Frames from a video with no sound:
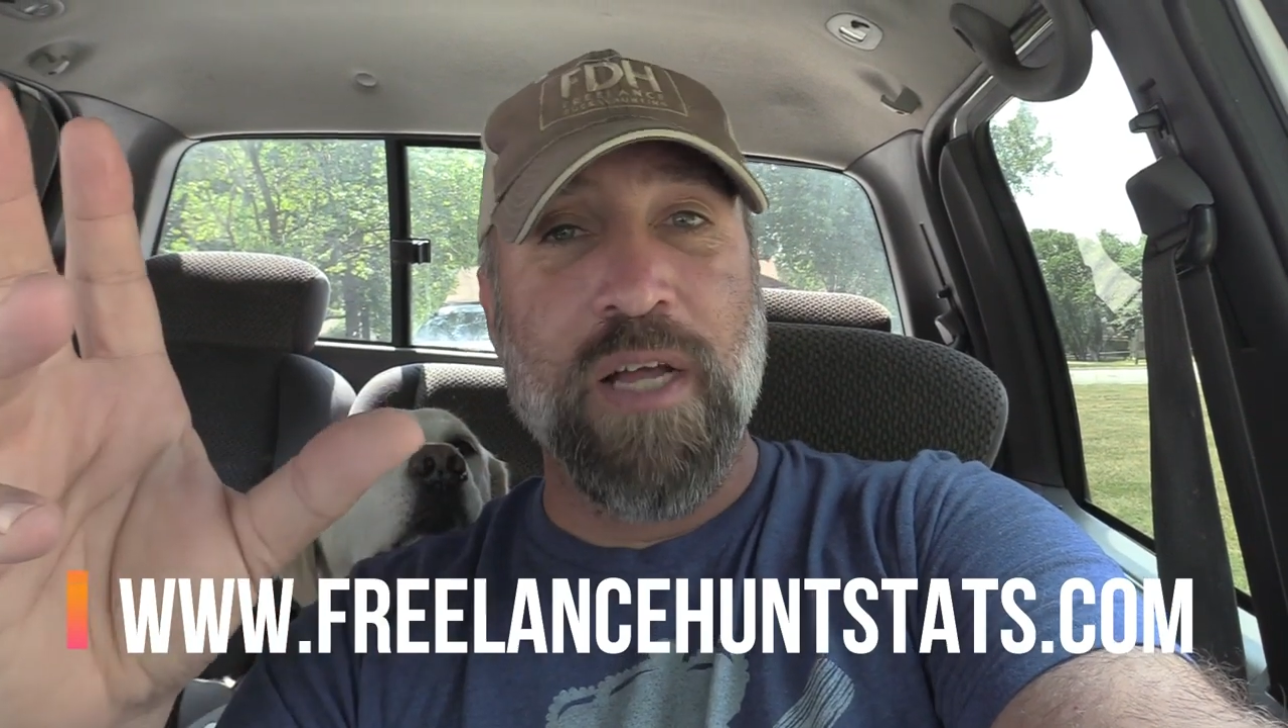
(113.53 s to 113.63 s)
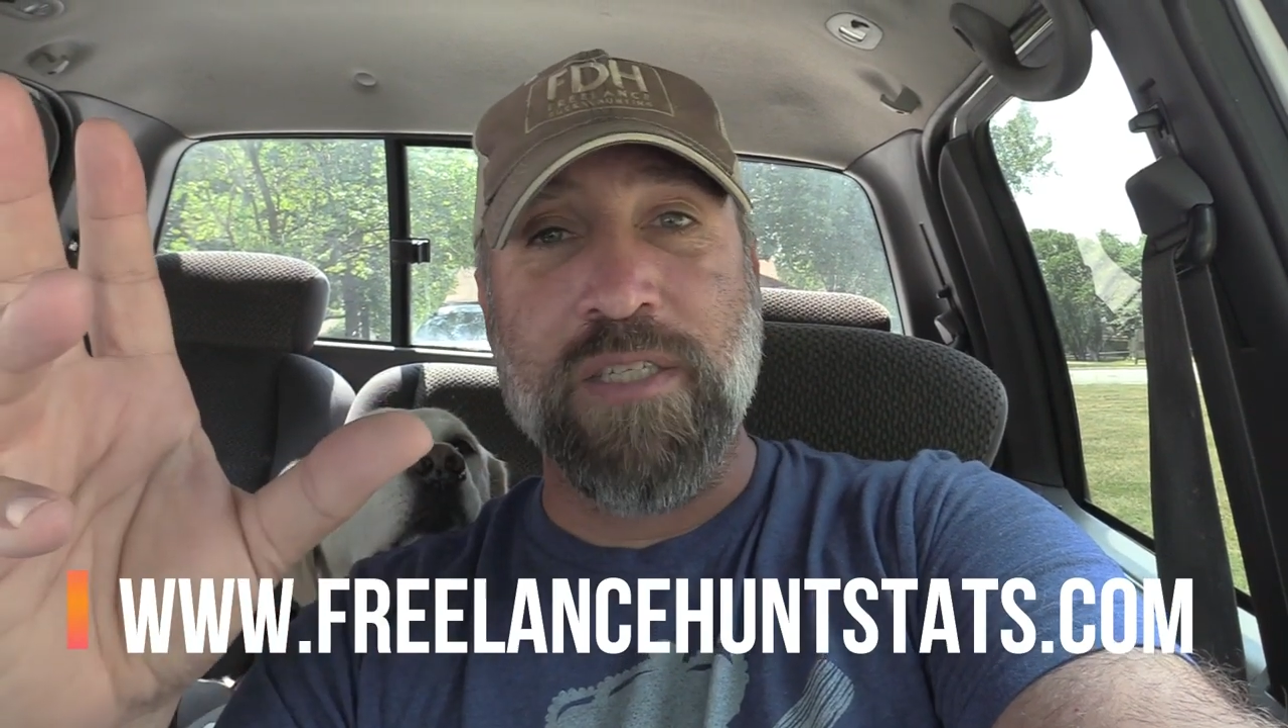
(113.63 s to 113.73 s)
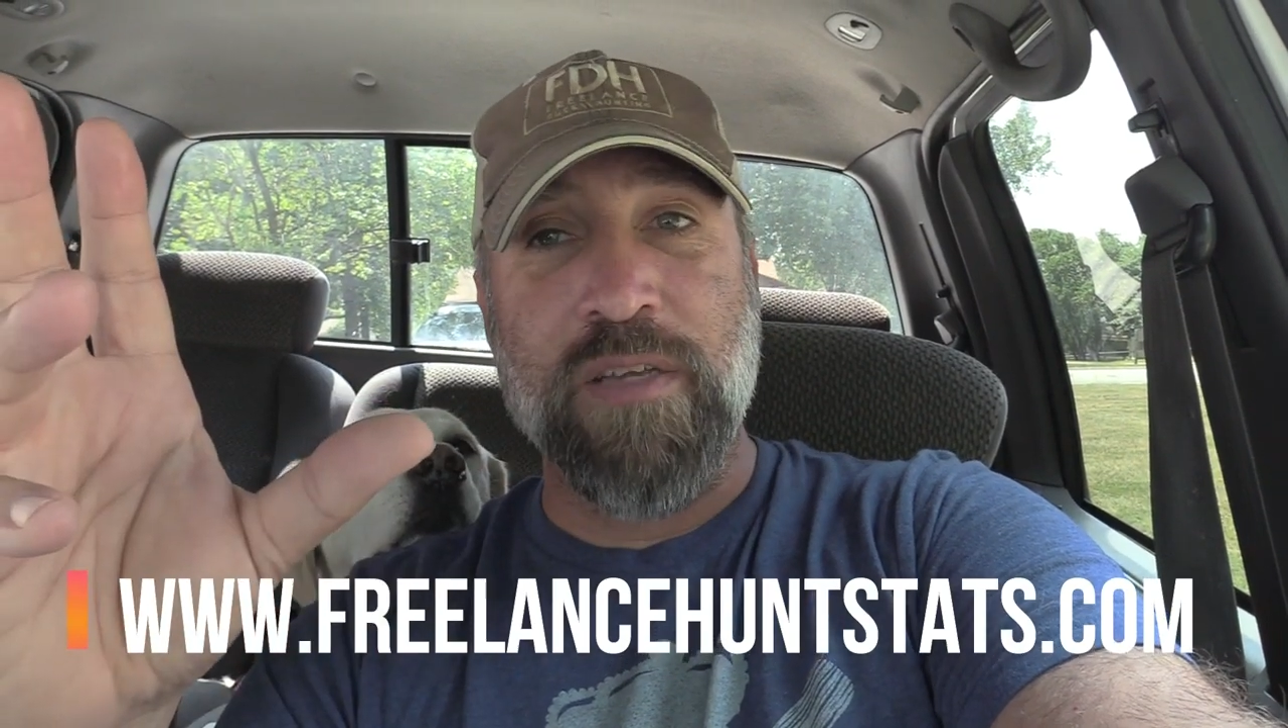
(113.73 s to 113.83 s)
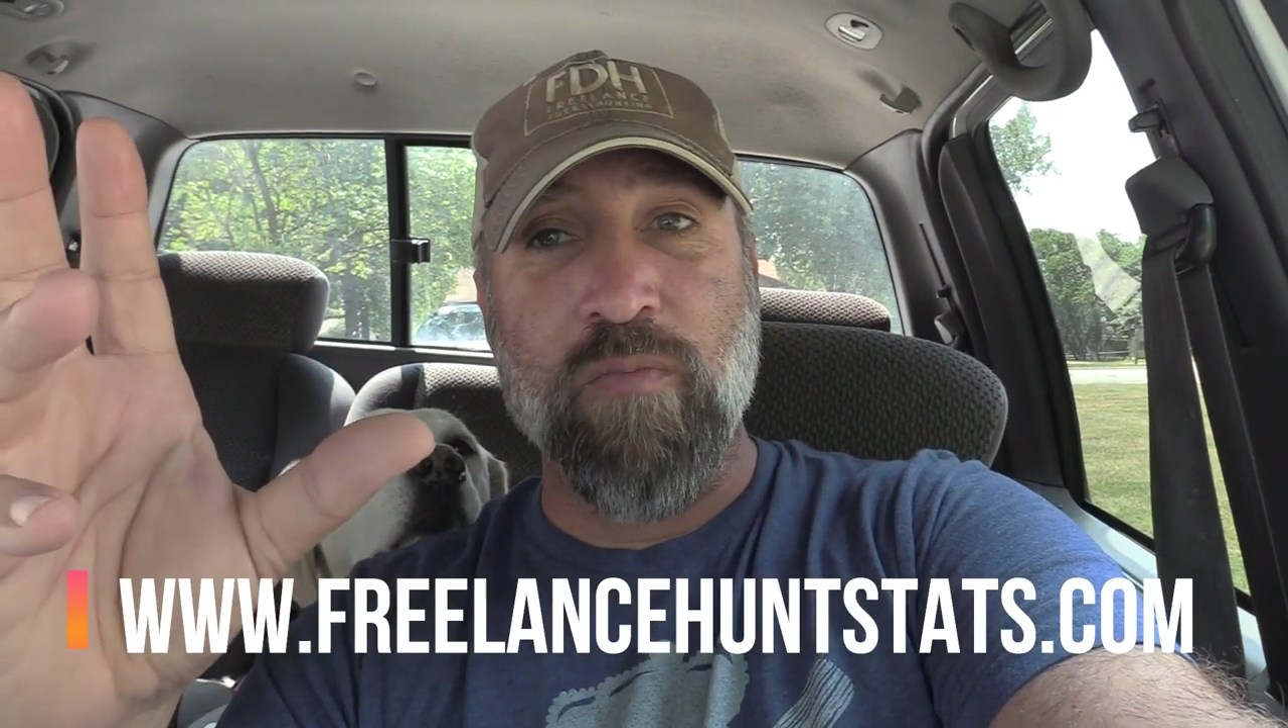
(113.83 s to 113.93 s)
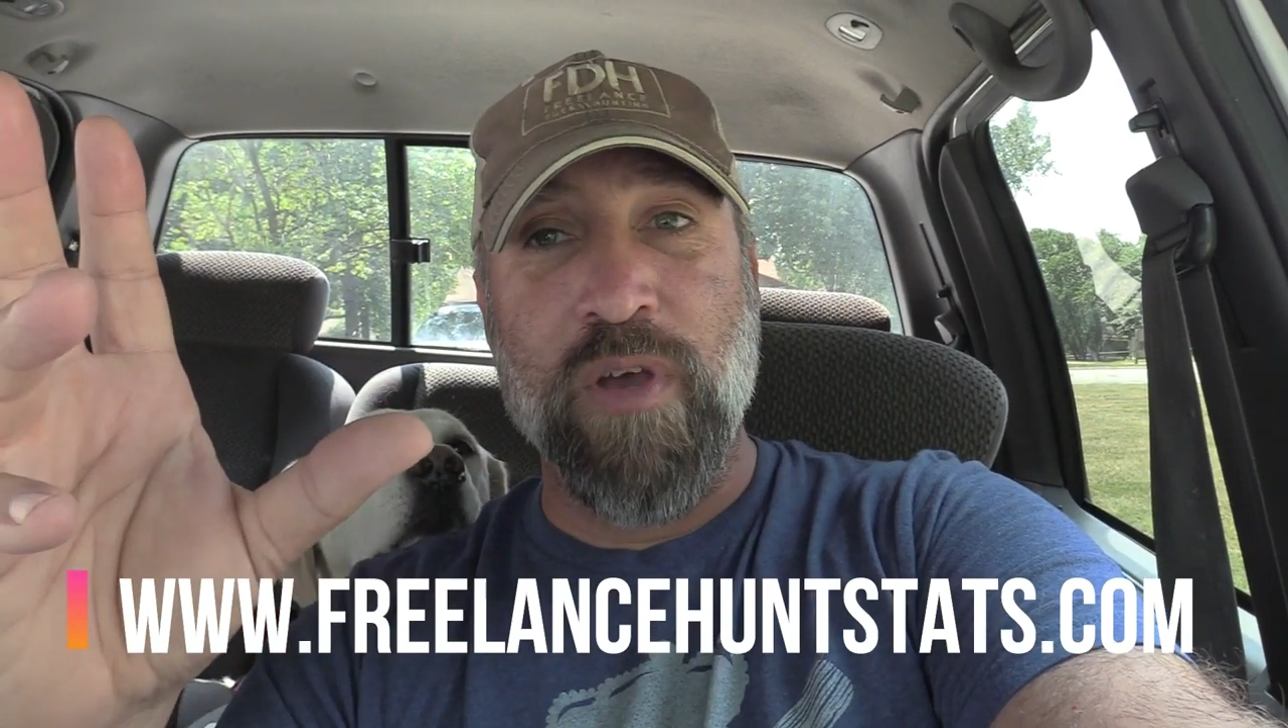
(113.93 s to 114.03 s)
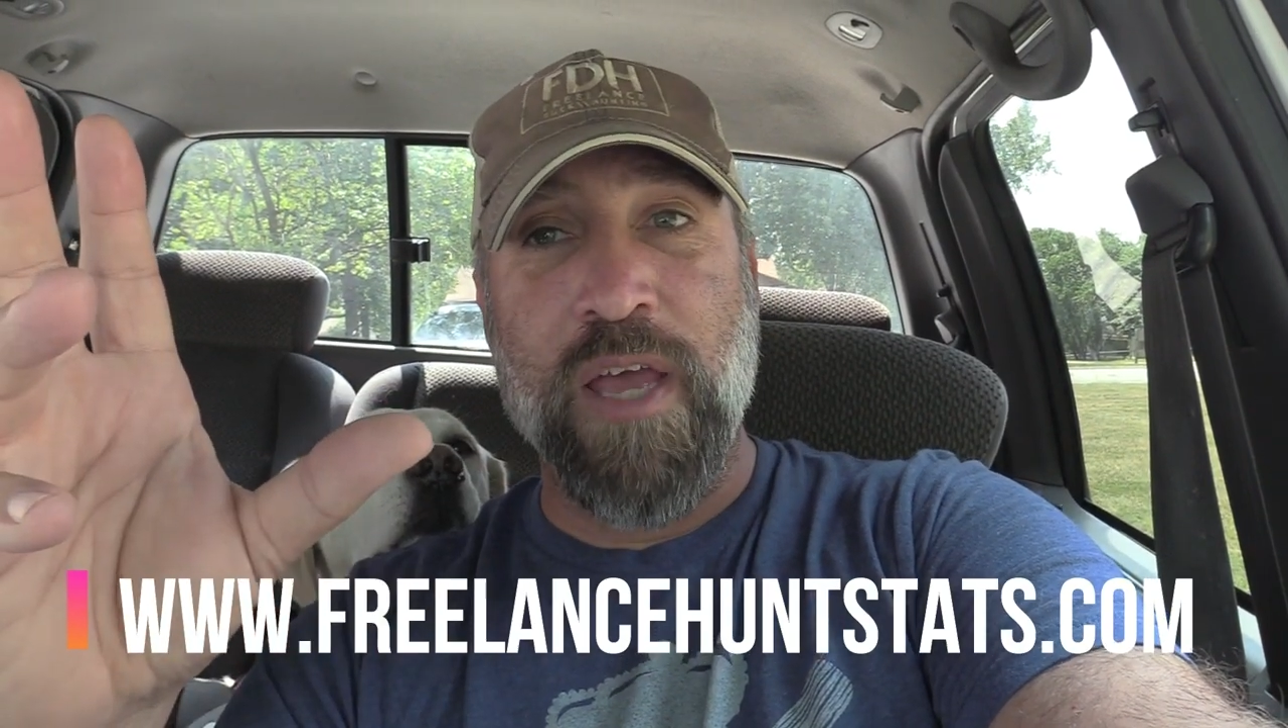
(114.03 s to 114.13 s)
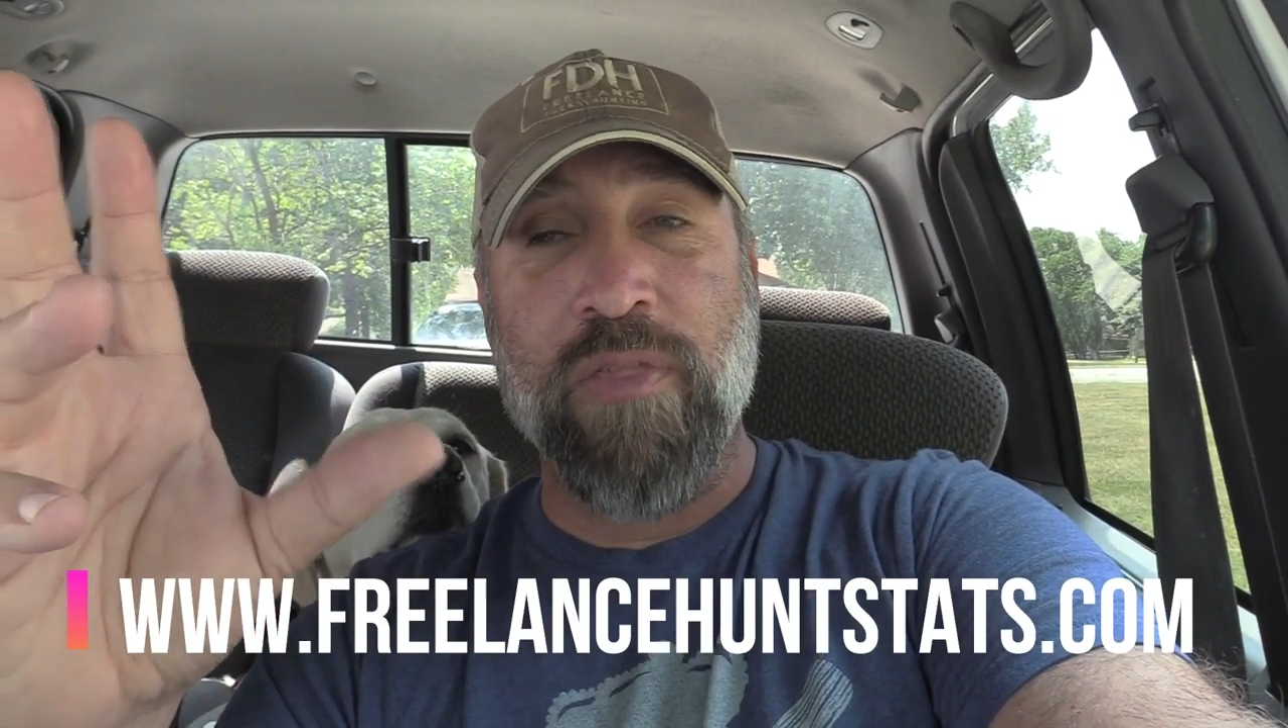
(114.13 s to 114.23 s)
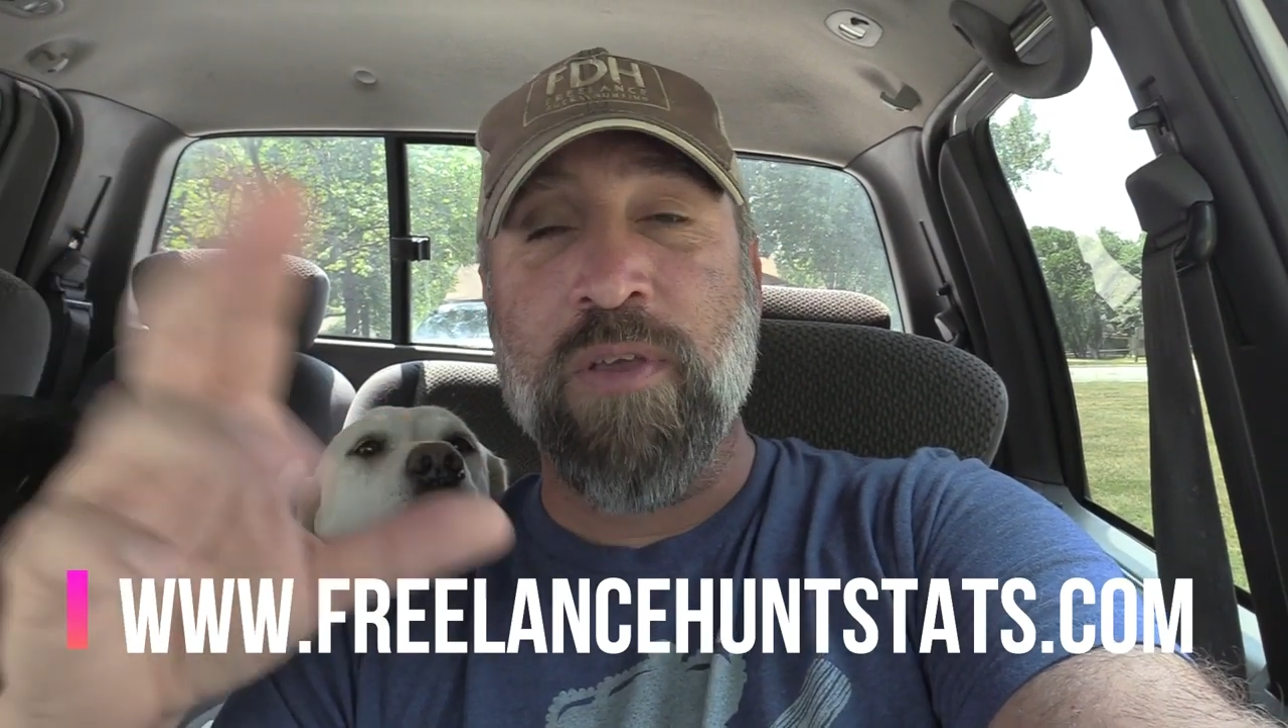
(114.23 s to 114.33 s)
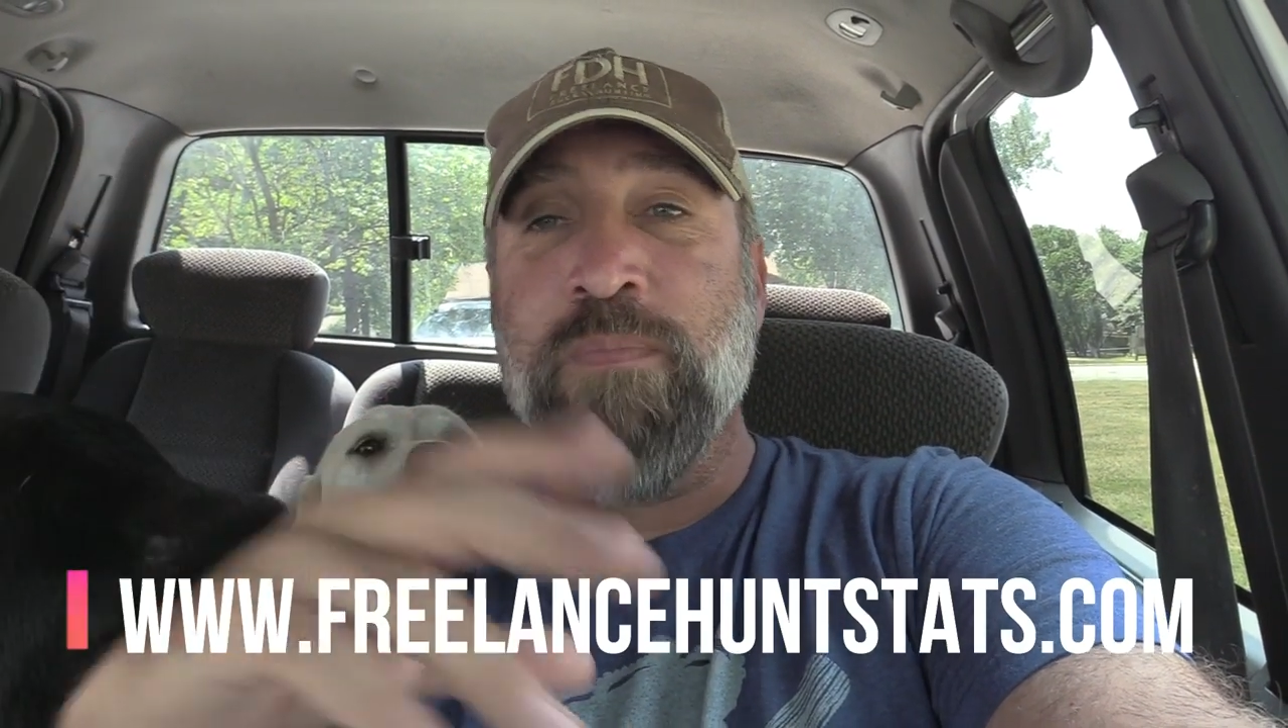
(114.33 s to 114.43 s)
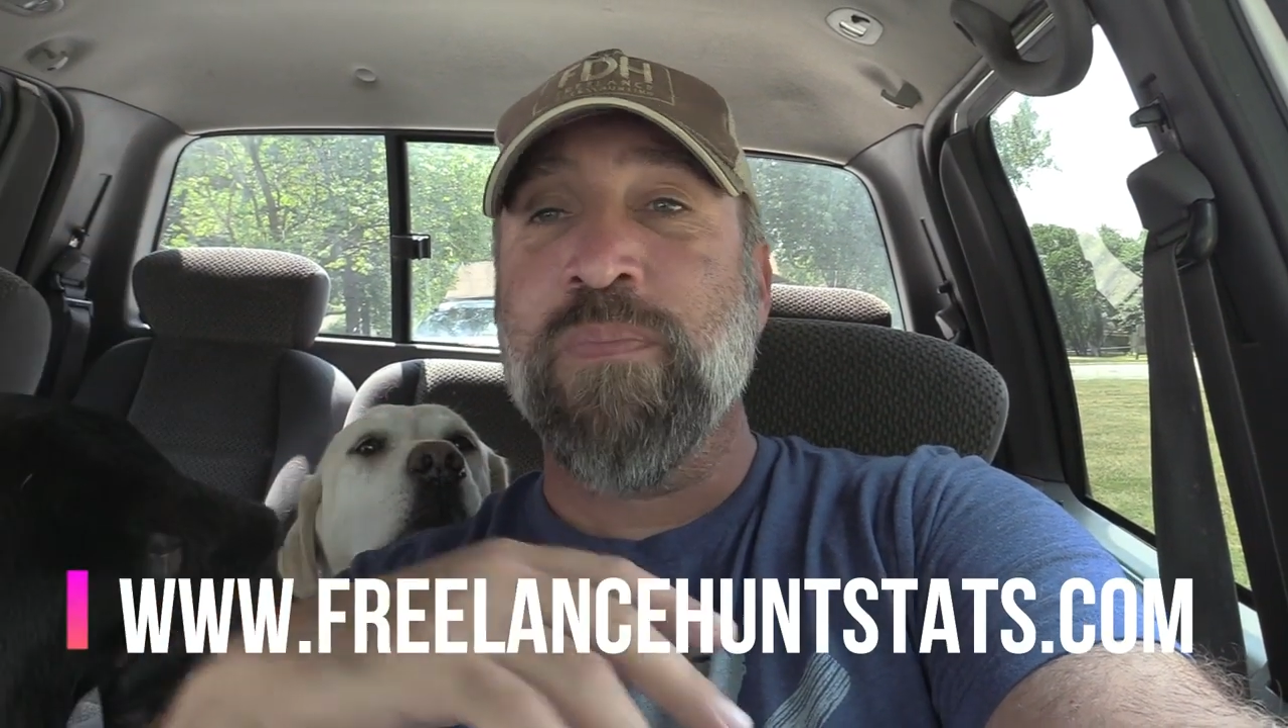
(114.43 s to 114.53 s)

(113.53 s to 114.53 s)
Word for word: hunting with,